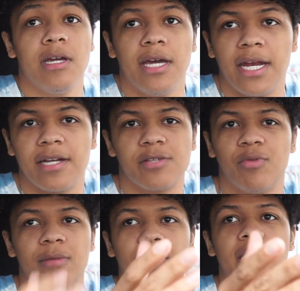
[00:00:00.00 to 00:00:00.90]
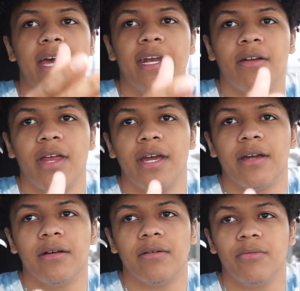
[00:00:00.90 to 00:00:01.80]
And I just went by it and they're
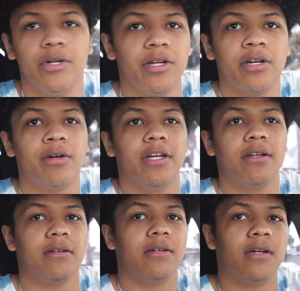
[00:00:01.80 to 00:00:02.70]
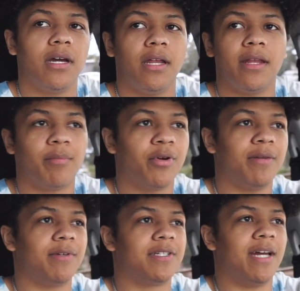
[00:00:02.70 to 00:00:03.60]
like, what are you doing? Like pretty
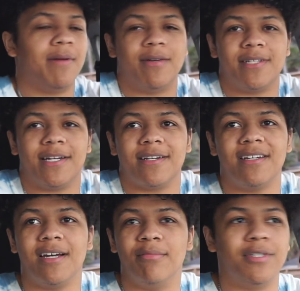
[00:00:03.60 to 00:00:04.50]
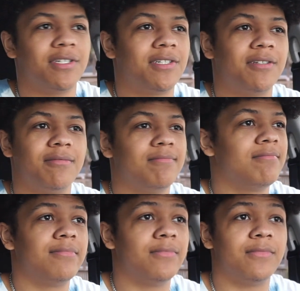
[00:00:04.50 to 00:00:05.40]
much type. I was like, I'm just,
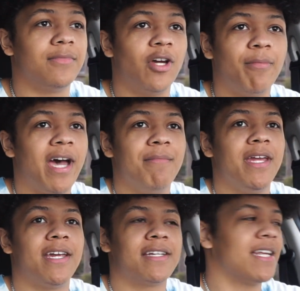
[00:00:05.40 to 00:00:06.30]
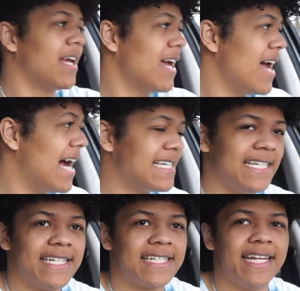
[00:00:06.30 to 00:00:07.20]
don't mind me. Cause like, I
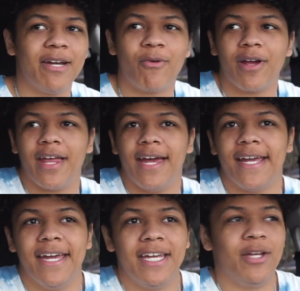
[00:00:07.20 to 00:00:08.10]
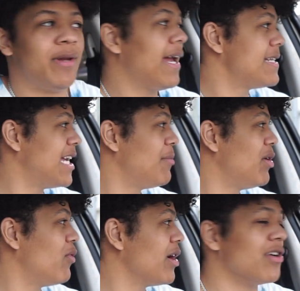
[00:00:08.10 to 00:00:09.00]
seen this thing where like, you can't tell
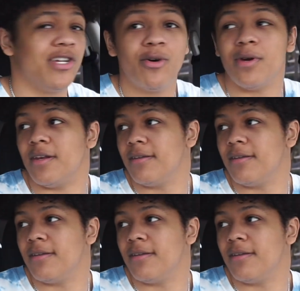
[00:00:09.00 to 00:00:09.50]
people what you're doing.